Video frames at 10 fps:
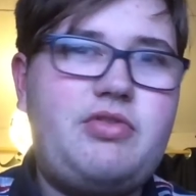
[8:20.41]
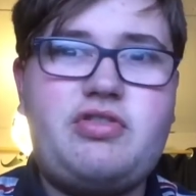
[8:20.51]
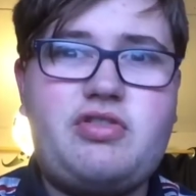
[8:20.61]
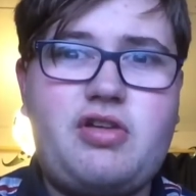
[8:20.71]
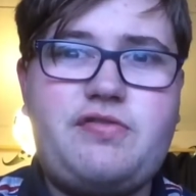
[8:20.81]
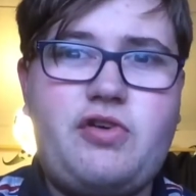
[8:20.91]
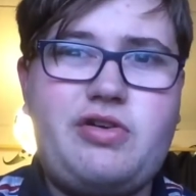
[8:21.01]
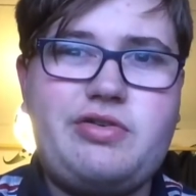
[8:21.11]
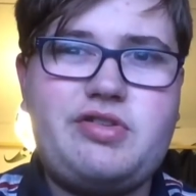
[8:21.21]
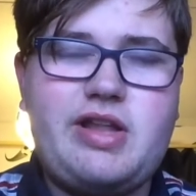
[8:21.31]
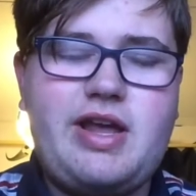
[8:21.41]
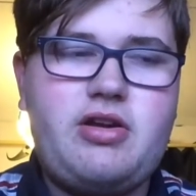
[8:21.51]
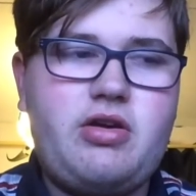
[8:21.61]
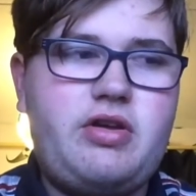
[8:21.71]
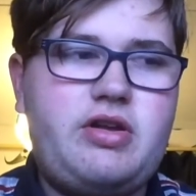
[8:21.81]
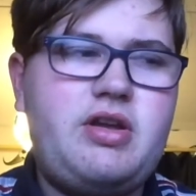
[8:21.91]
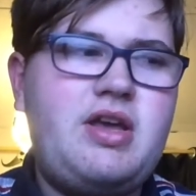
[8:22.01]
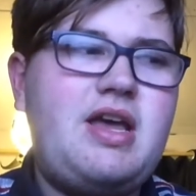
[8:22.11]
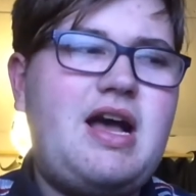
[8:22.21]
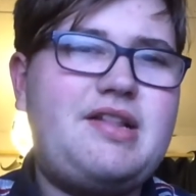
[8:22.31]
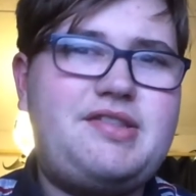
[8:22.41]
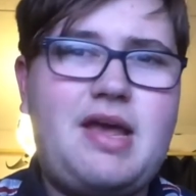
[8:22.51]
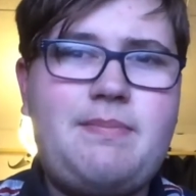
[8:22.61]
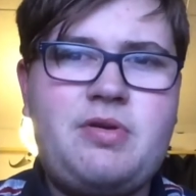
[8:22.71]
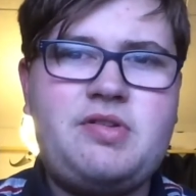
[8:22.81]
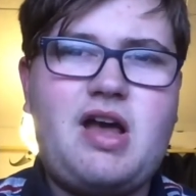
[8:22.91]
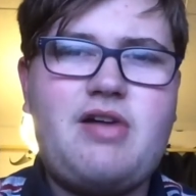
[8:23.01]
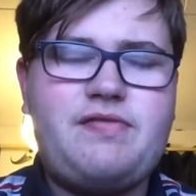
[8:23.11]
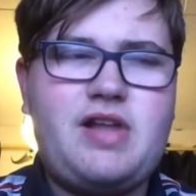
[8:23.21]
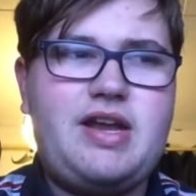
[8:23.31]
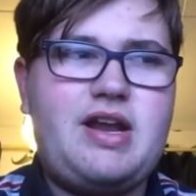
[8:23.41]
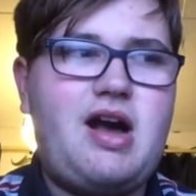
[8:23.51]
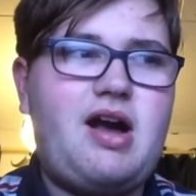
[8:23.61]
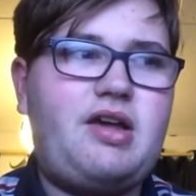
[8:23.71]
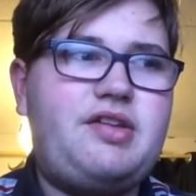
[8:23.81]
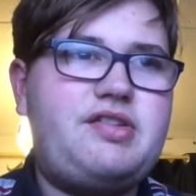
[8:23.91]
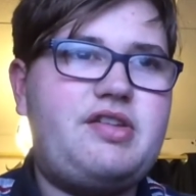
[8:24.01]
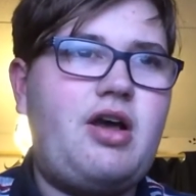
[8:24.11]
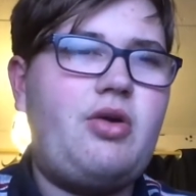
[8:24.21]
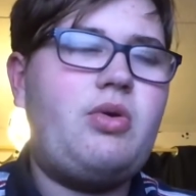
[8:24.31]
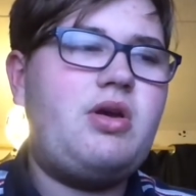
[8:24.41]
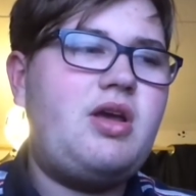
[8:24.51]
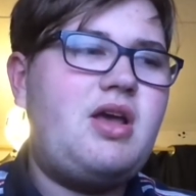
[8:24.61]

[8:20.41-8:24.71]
We just lost 4 0 to Leyton Orient, and tempers are flying high, so.